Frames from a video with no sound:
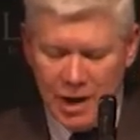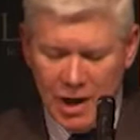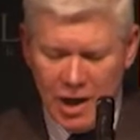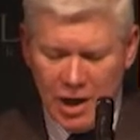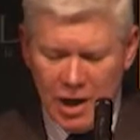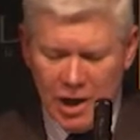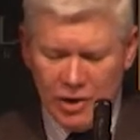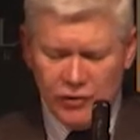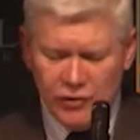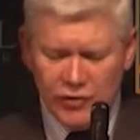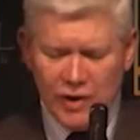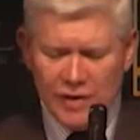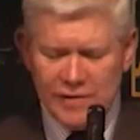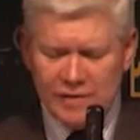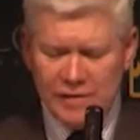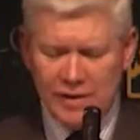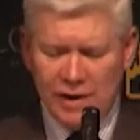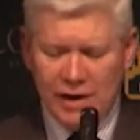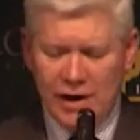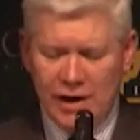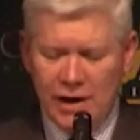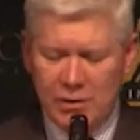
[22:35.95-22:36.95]

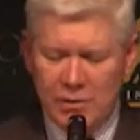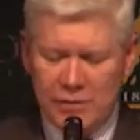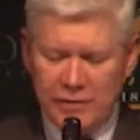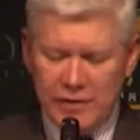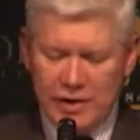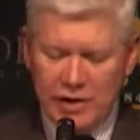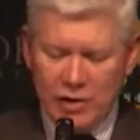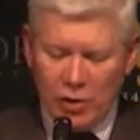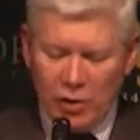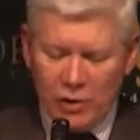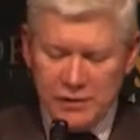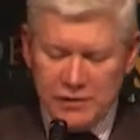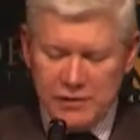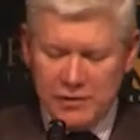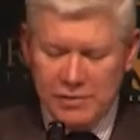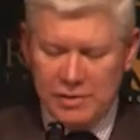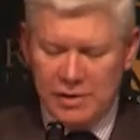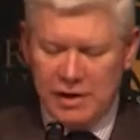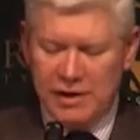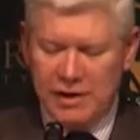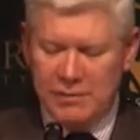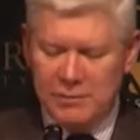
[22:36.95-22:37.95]
Interestingly, however, he also
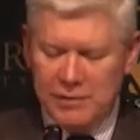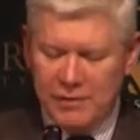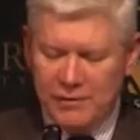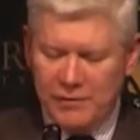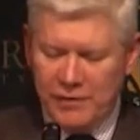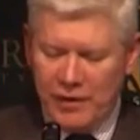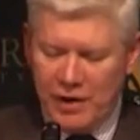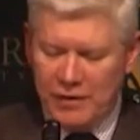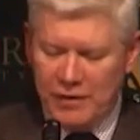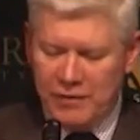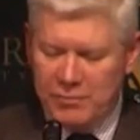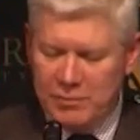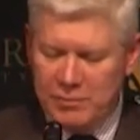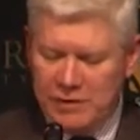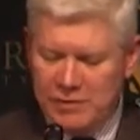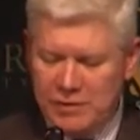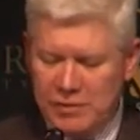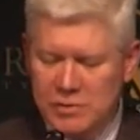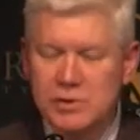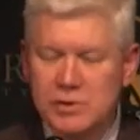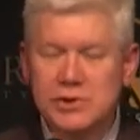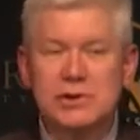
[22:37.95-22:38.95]
claimed that far from
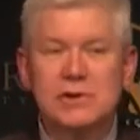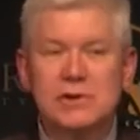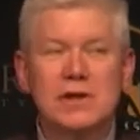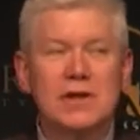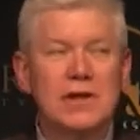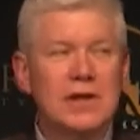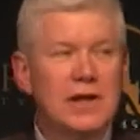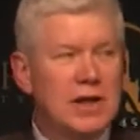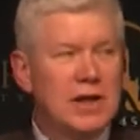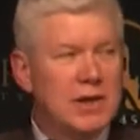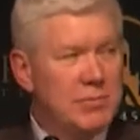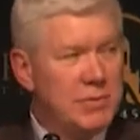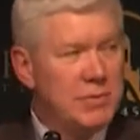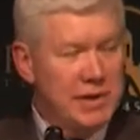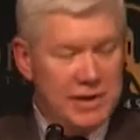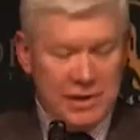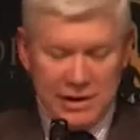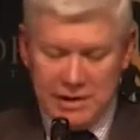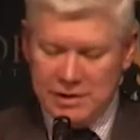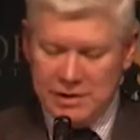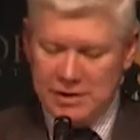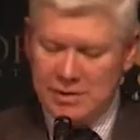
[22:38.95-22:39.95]
evolution being
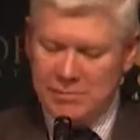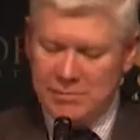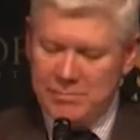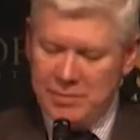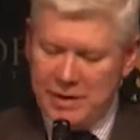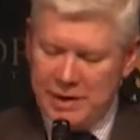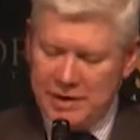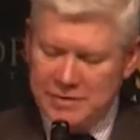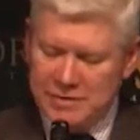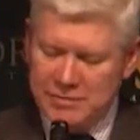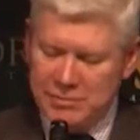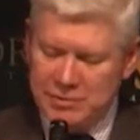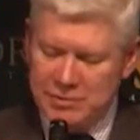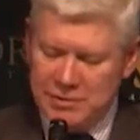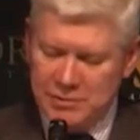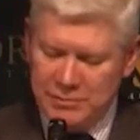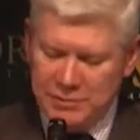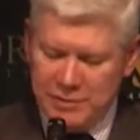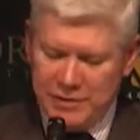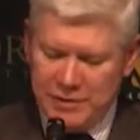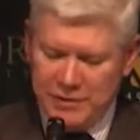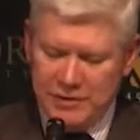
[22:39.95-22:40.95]
incompatible
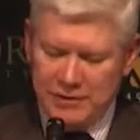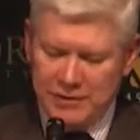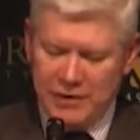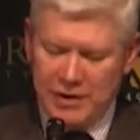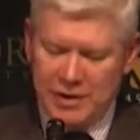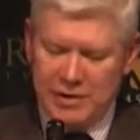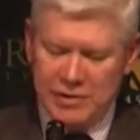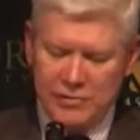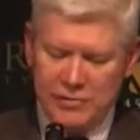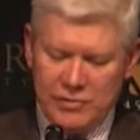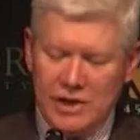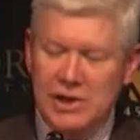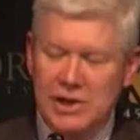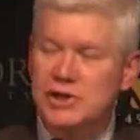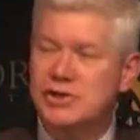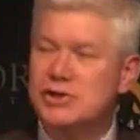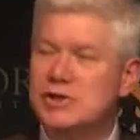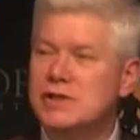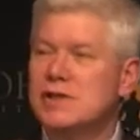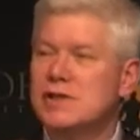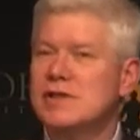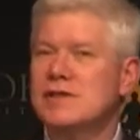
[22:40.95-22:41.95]
with divine
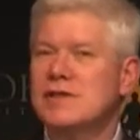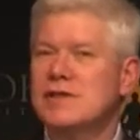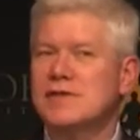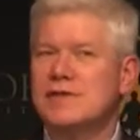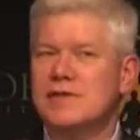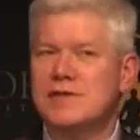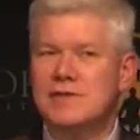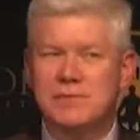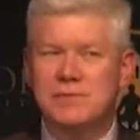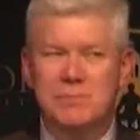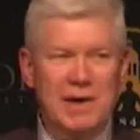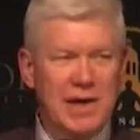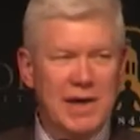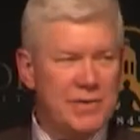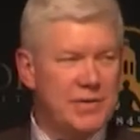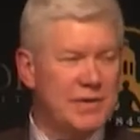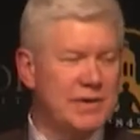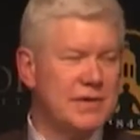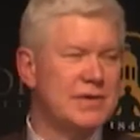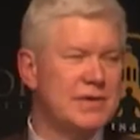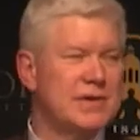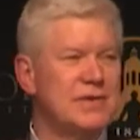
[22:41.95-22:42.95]
creation, it is its
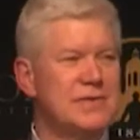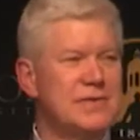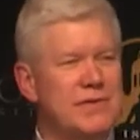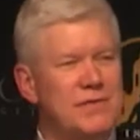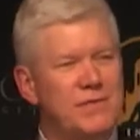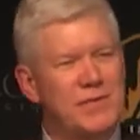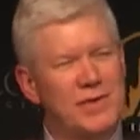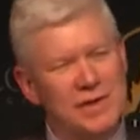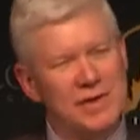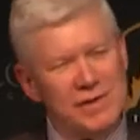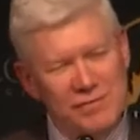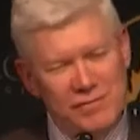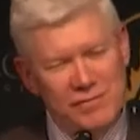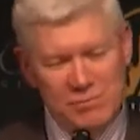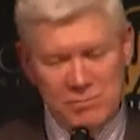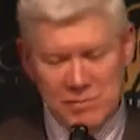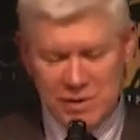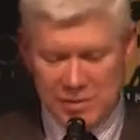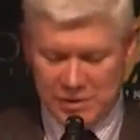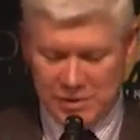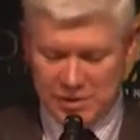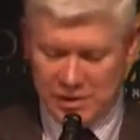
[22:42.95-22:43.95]
method. This is a fairly
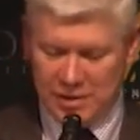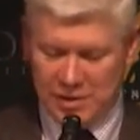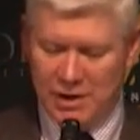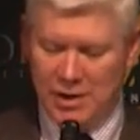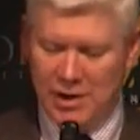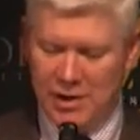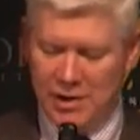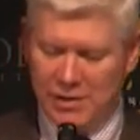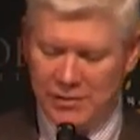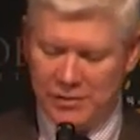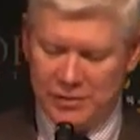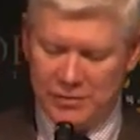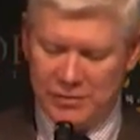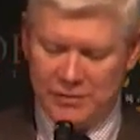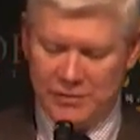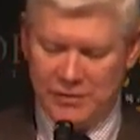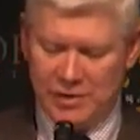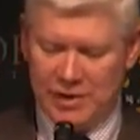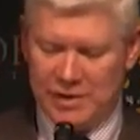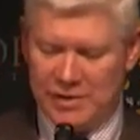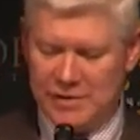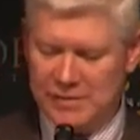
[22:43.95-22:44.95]
familiar thought
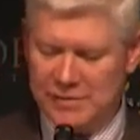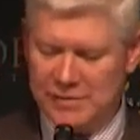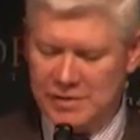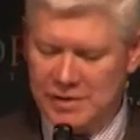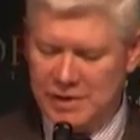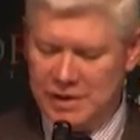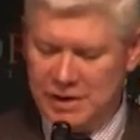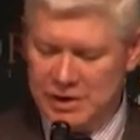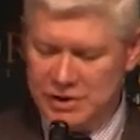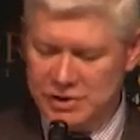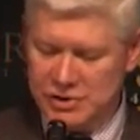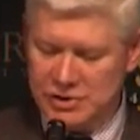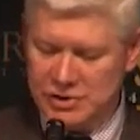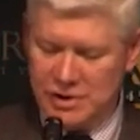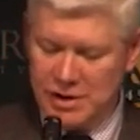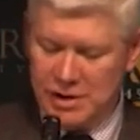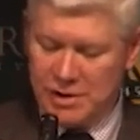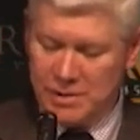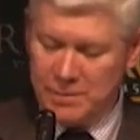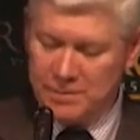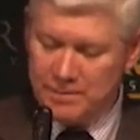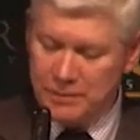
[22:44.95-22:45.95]
of reconciliation
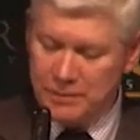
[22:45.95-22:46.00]
now.